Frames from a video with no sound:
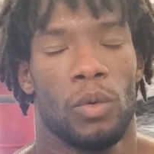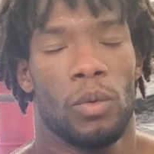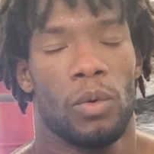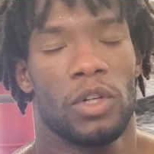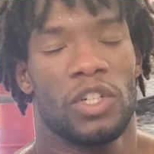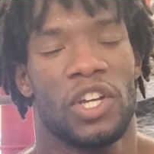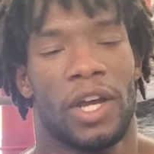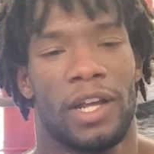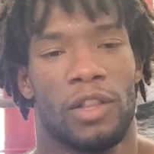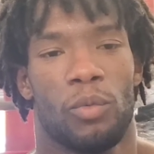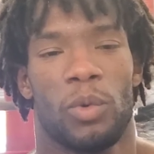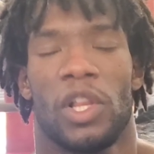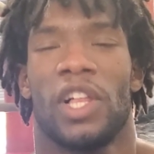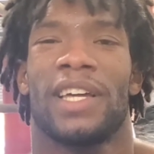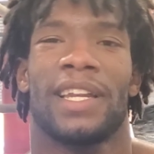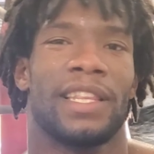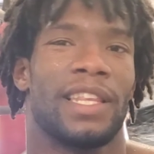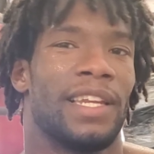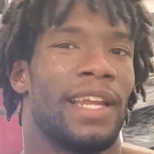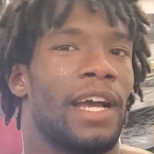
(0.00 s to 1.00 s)
we're trying. We're
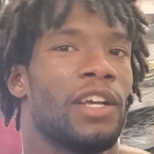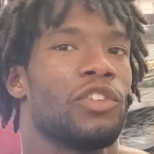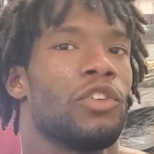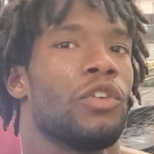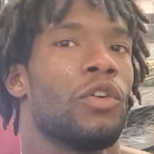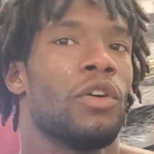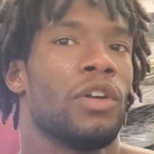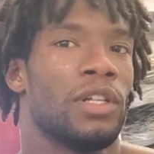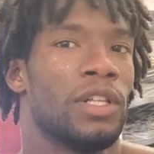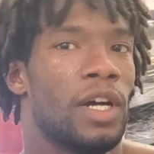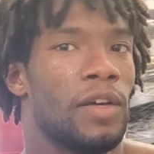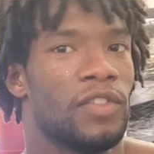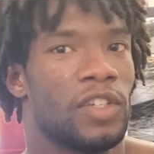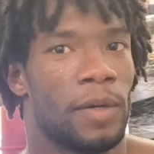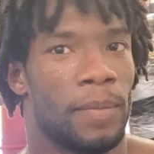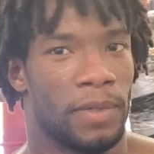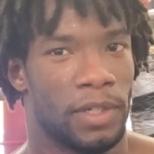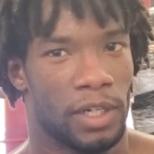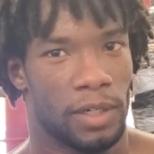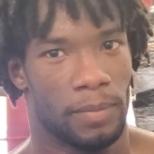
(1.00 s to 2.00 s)
looking at the National Golden Gloves
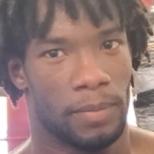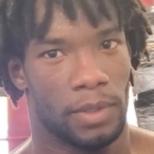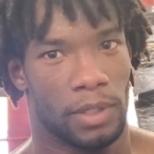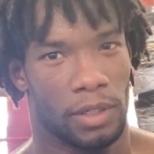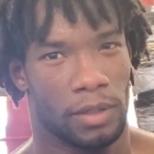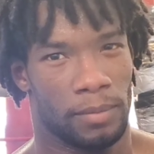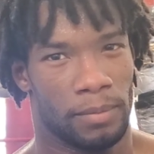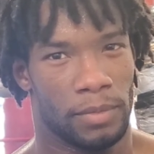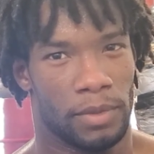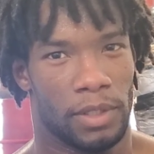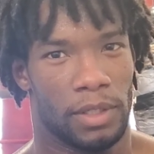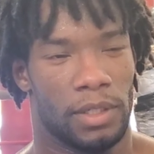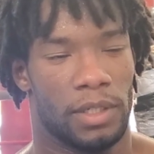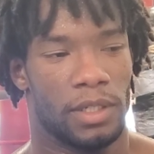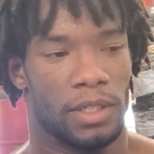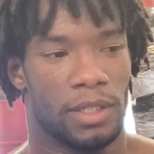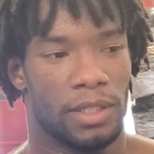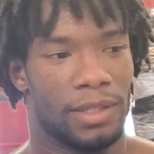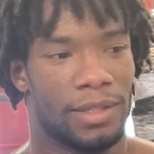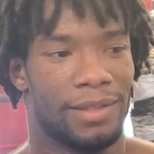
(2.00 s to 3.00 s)
coming up. Um,
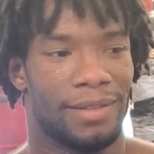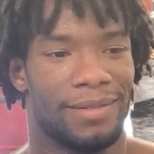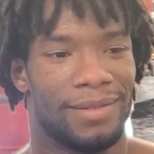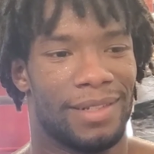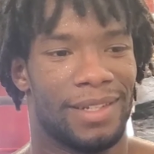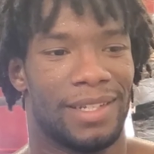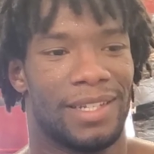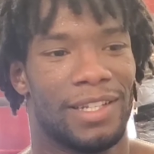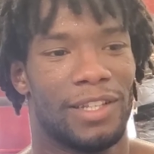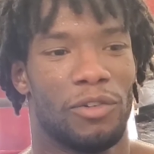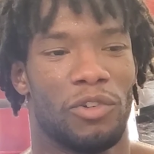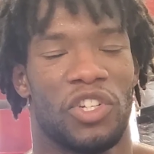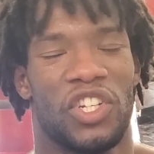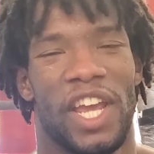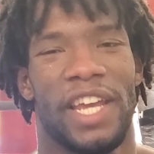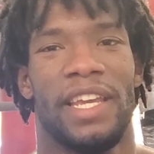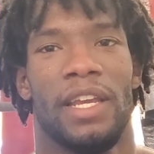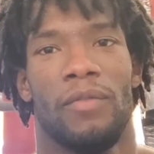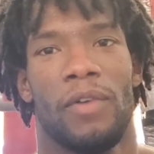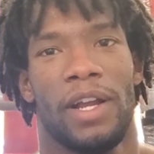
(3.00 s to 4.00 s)
it's a little
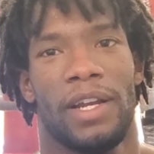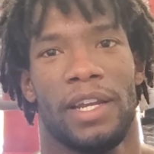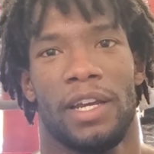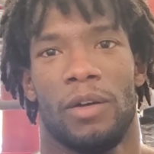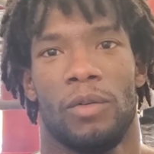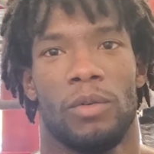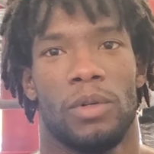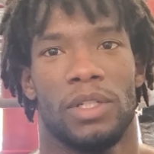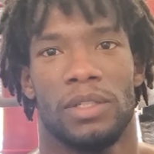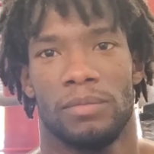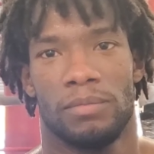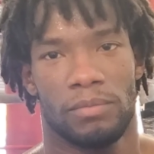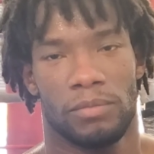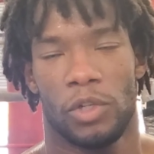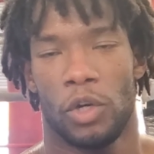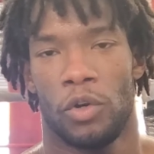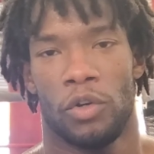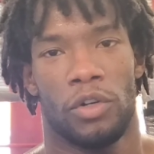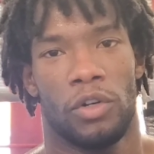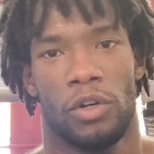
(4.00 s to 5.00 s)
shaky right now
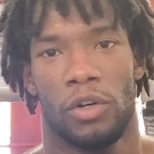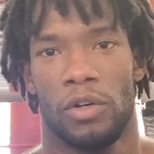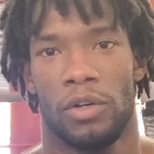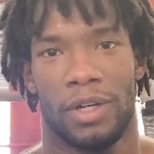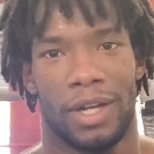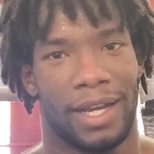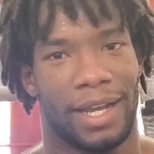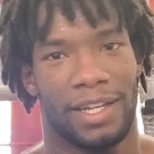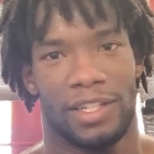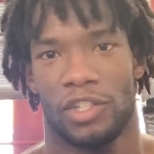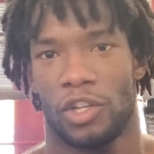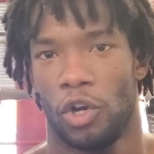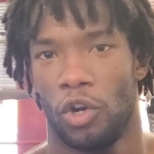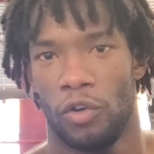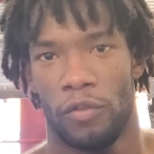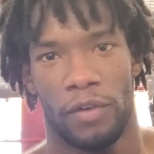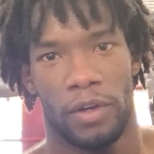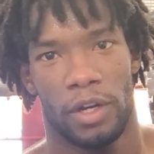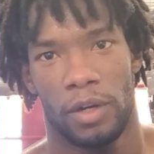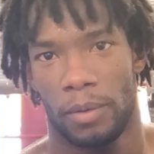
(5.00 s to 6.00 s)
with going on. I guess
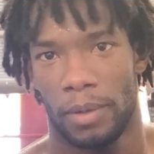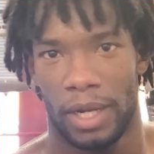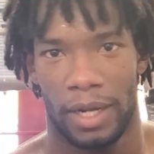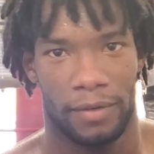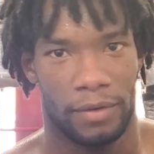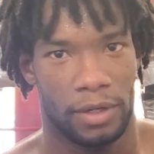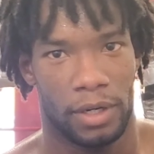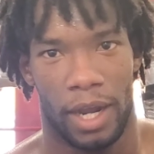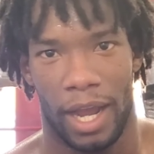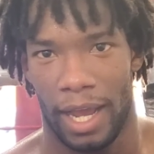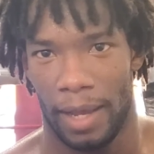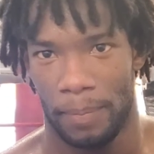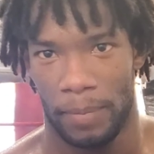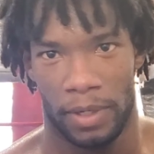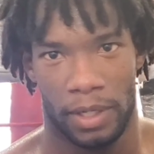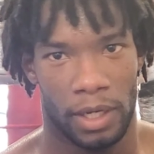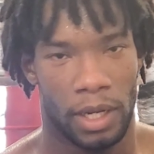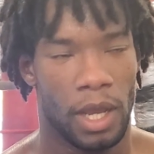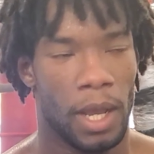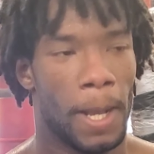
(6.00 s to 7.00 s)
COVID or whatever hmm.
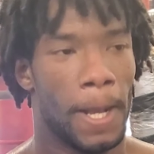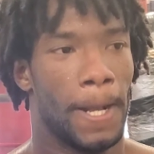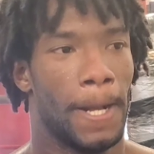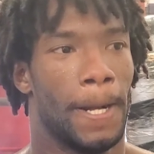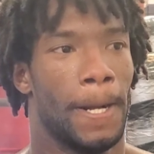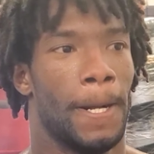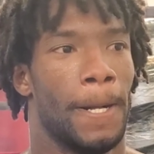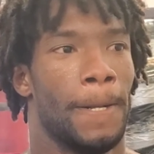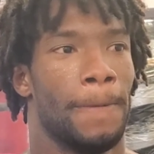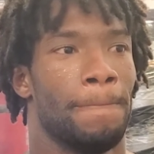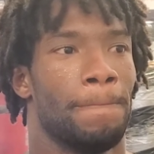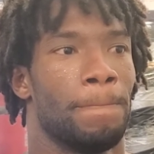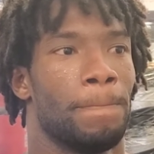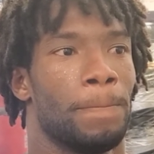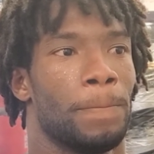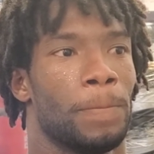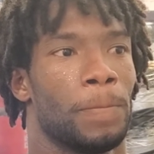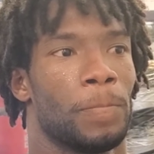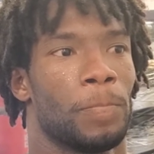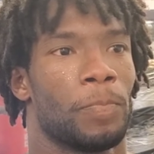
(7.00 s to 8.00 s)
happened. Mm.
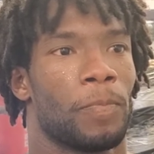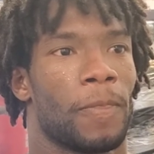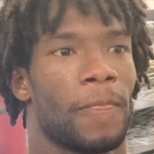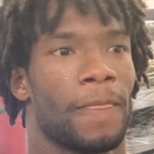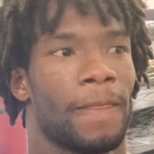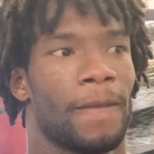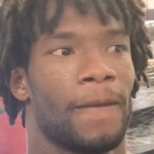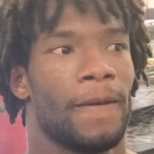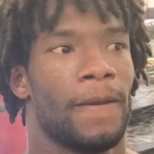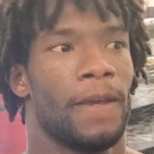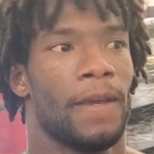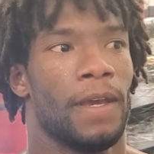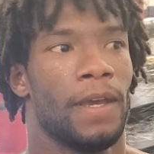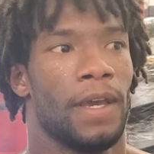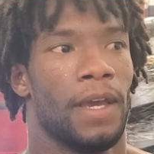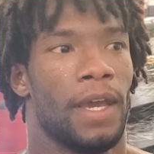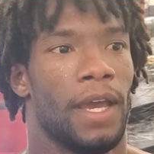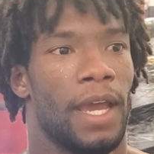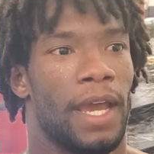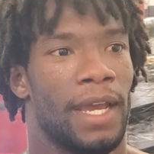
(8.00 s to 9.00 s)

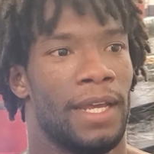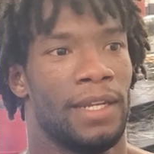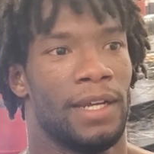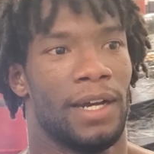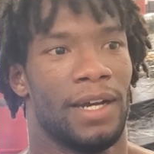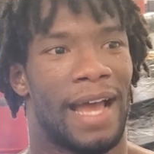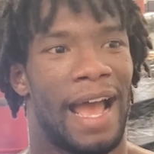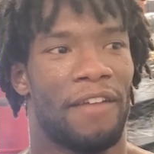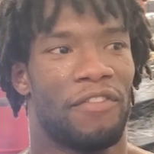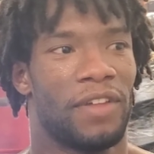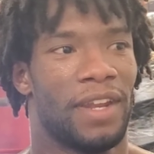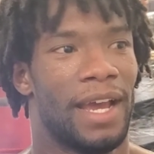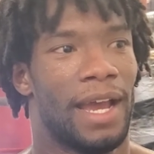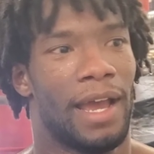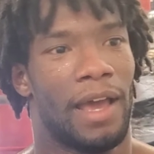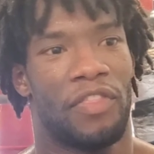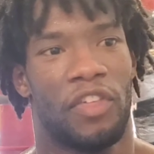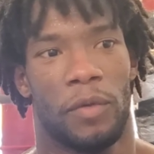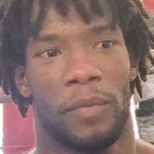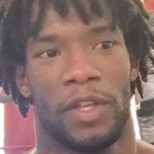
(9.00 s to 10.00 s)
Um, and uh, after
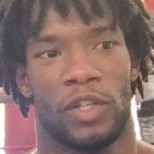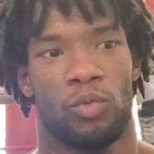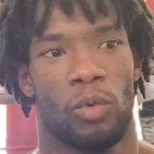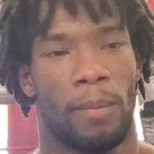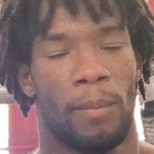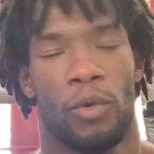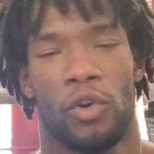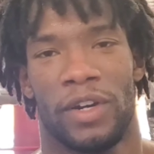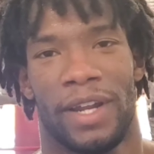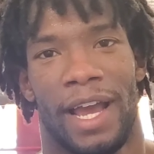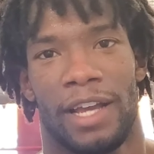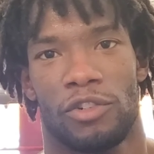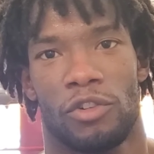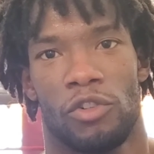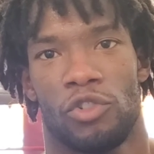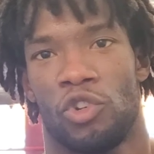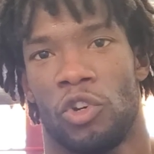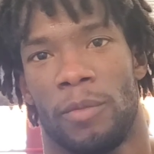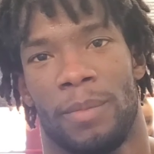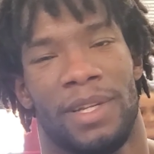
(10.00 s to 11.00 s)
that, I think there's one more
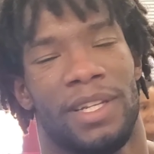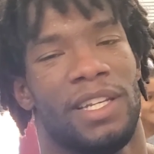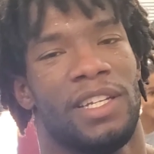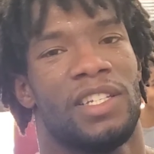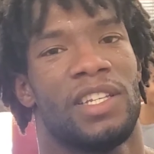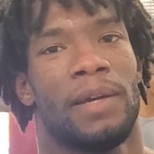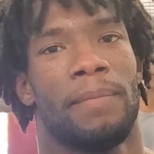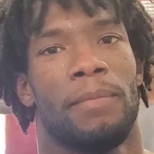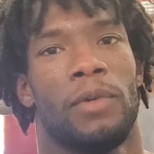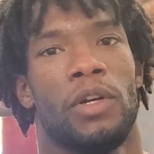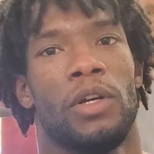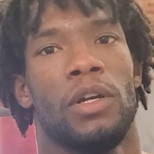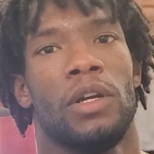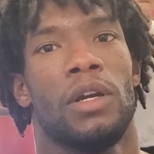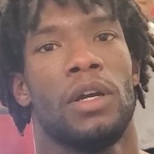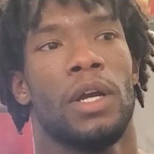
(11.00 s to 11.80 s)
national tournament in December.